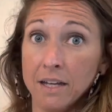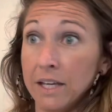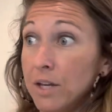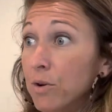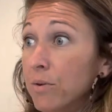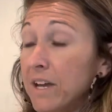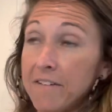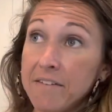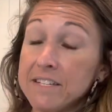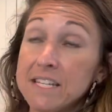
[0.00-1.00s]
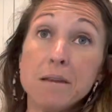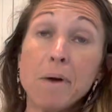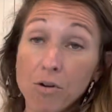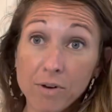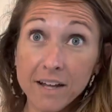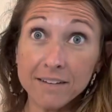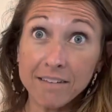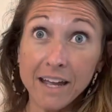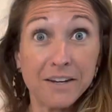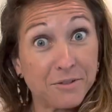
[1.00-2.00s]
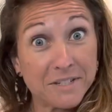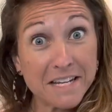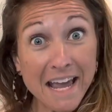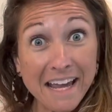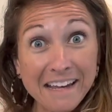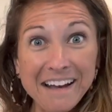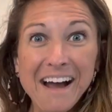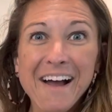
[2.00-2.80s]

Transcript: you know, if I have a 10-mile run like I do today,